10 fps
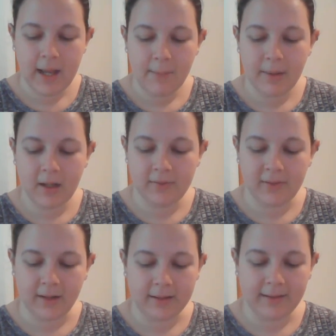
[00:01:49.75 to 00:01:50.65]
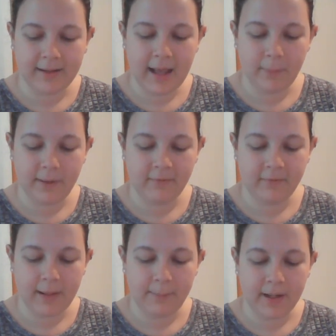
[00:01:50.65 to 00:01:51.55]
but nothing like the galloping
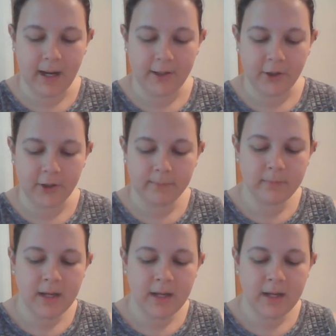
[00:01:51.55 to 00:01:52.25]
flame behind her.